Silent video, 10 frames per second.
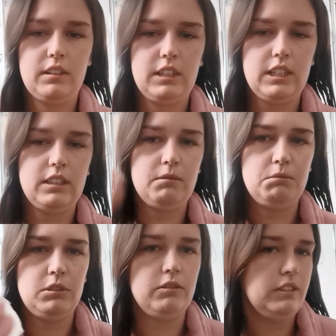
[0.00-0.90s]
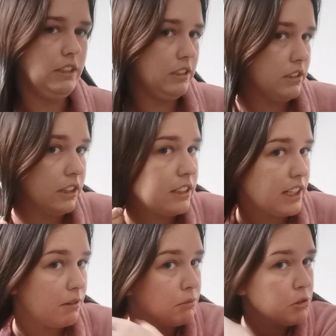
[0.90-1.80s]
get some more for this side. I
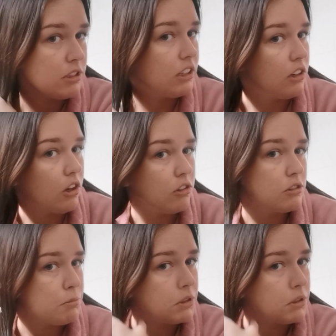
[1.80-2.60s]
am using a lot,